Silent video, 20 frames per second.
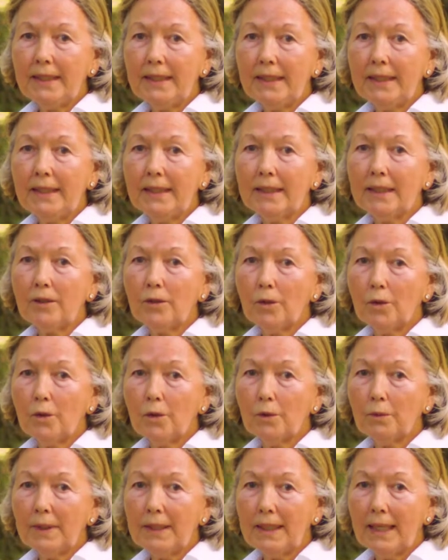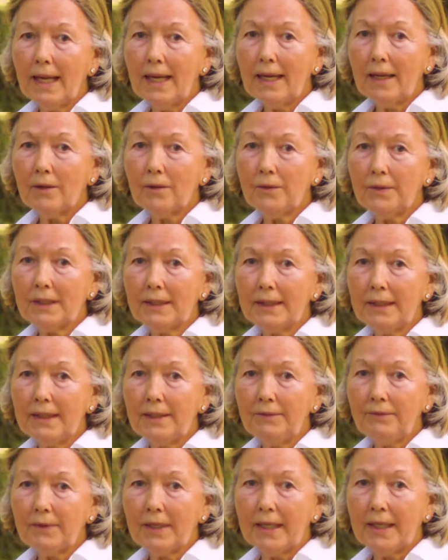in or rely on the
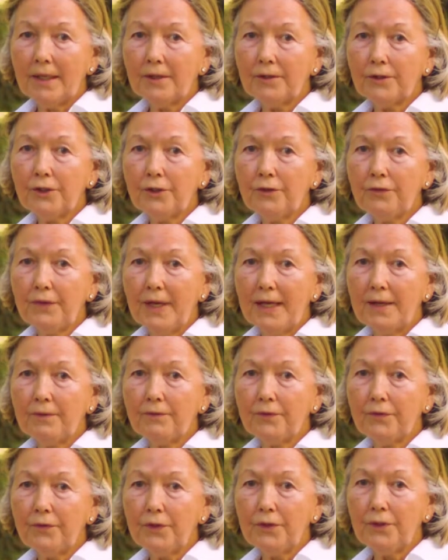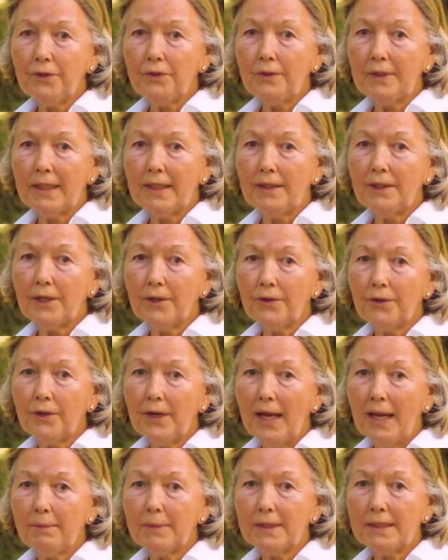leaf layer to find food and other
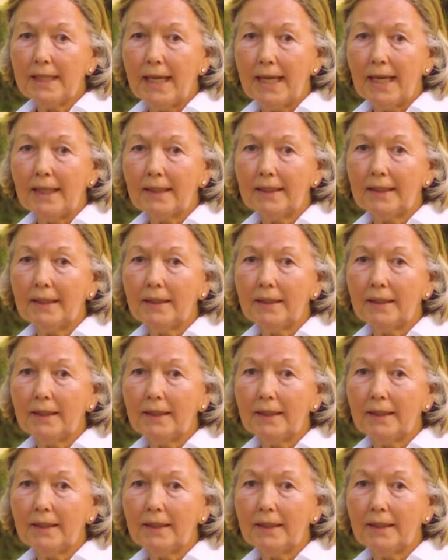habitat,